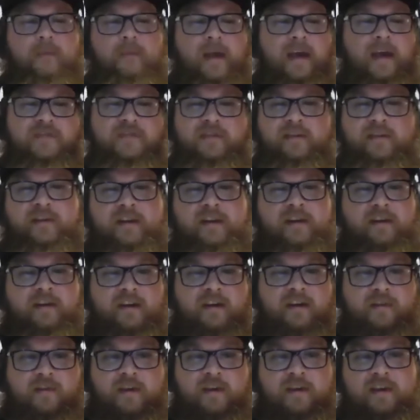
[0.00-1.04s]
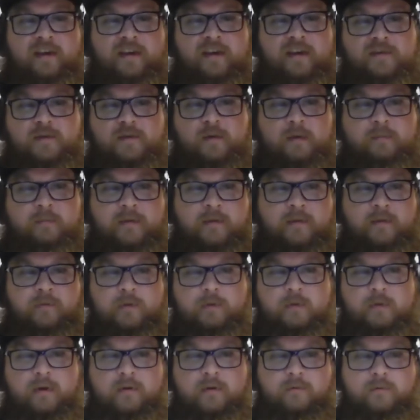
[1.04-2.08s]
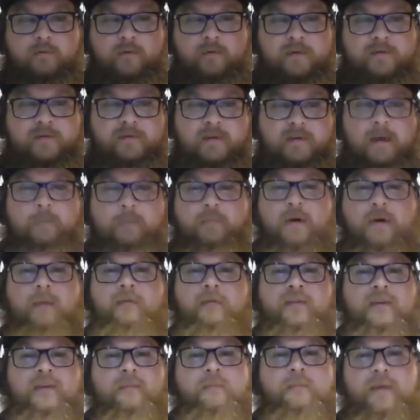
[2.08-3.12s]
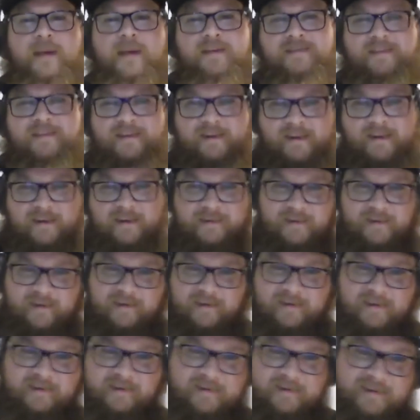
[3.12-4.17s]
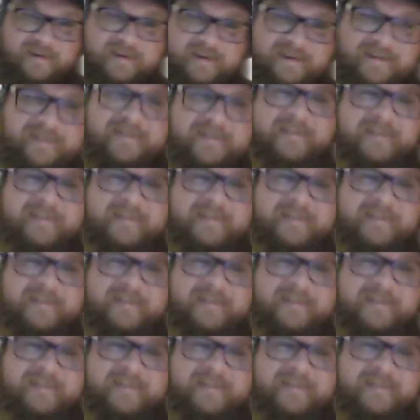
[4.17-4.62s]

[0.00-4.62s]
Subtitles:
excellent at not thinking, so I'm definitely ready for this. I'm probably the best at not thinking. Yeah.